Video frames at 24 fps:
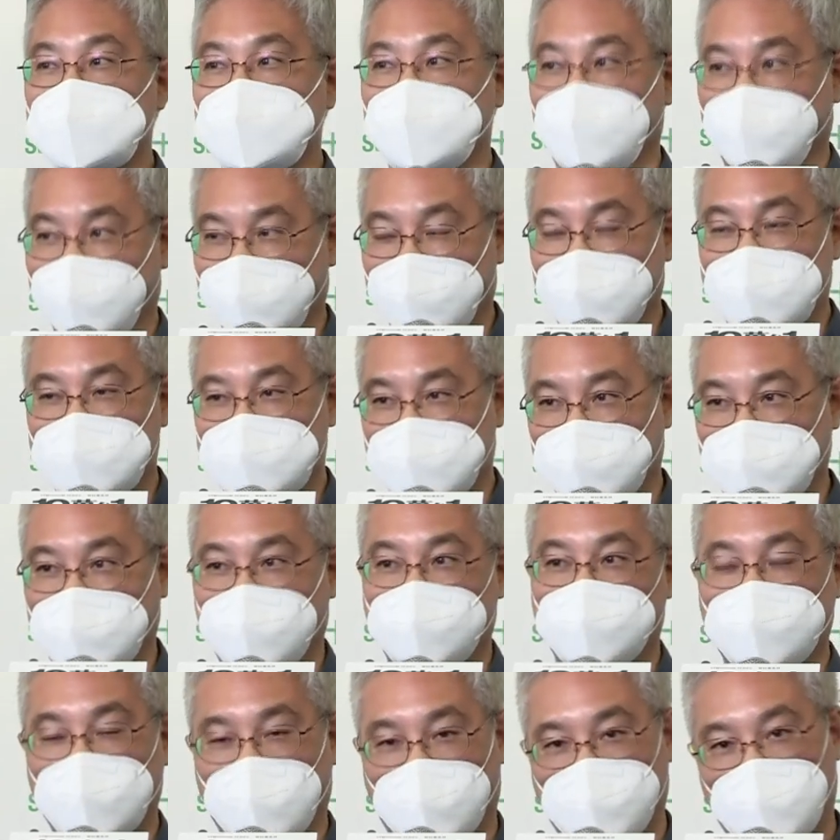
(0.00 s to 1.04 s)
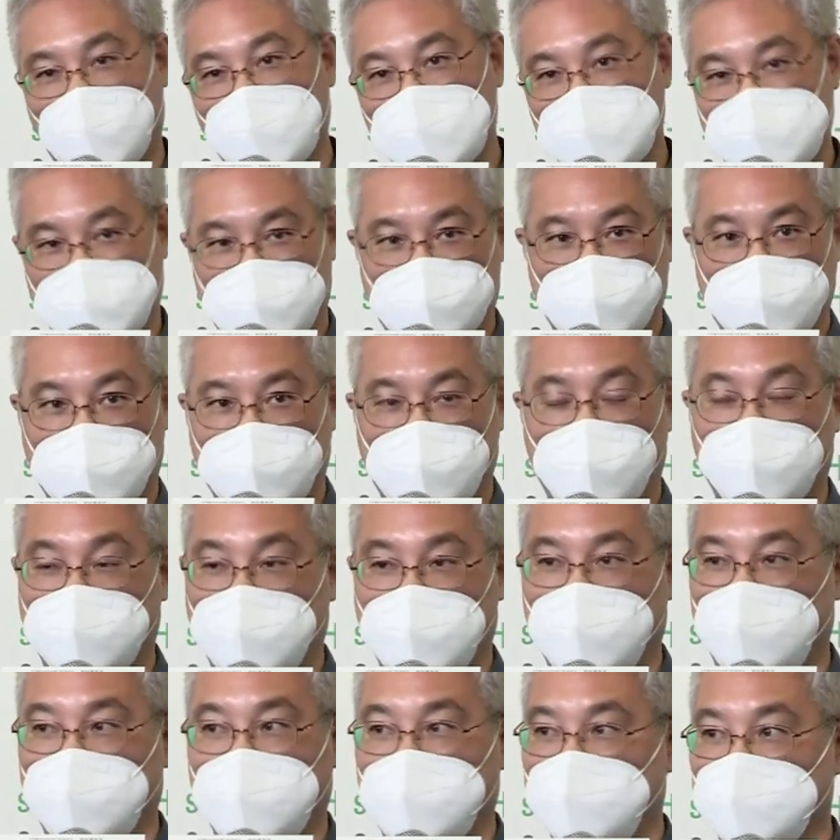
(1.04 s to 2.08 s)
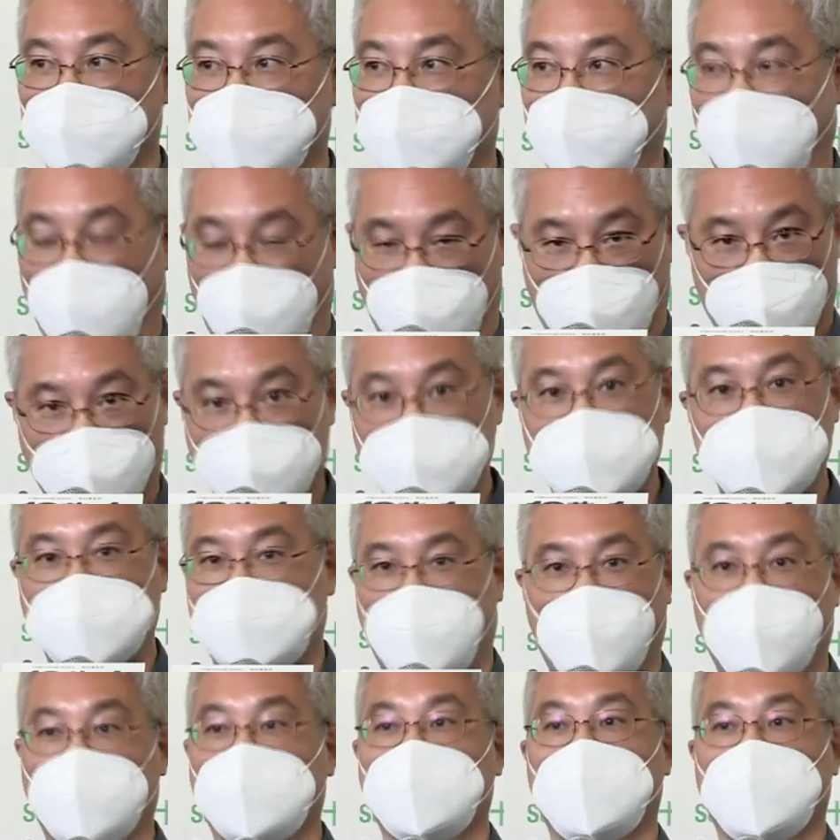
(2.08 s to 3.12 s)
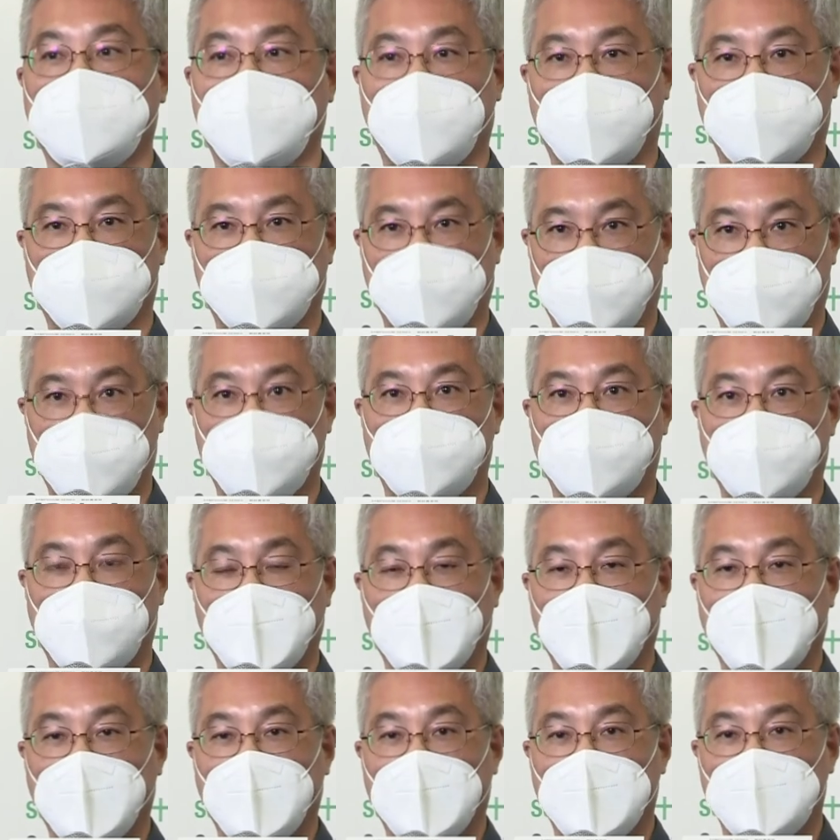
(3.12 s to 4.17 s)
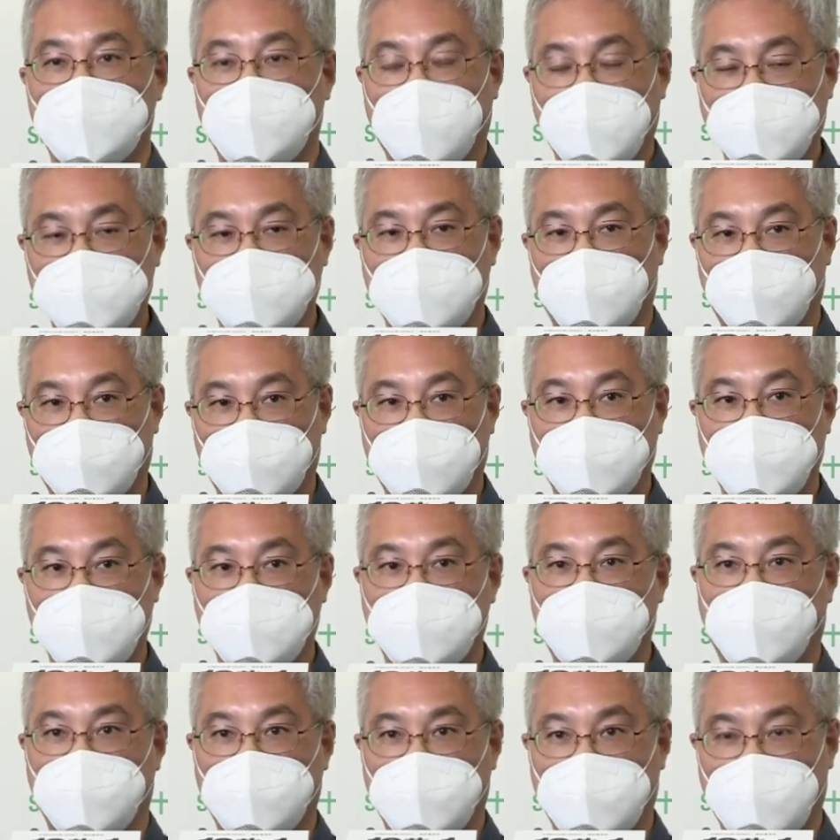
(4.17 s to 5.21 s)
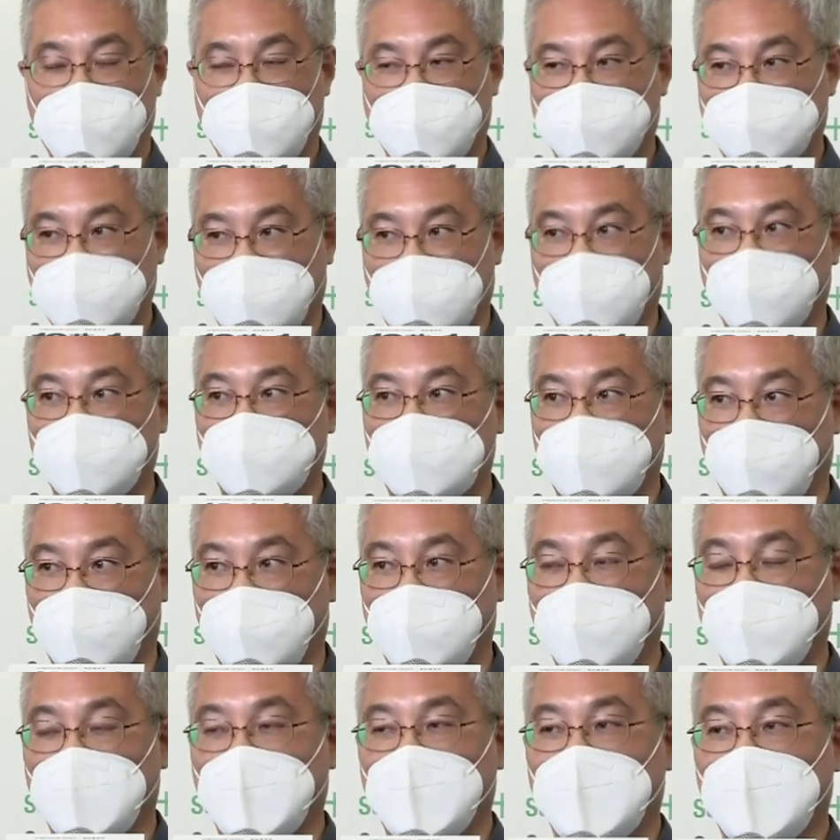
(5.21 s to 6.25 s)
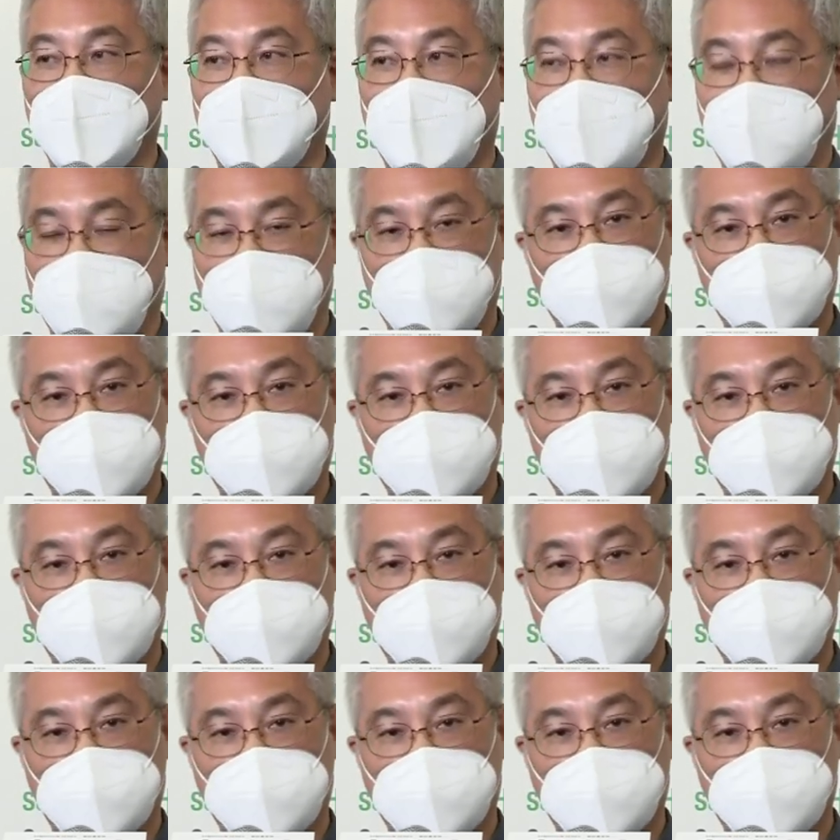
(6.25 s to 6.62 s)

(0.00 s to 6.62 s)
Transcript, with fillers: we should not start by saying that design thinking comes in five steps. We should avoid saying that. On the contrary,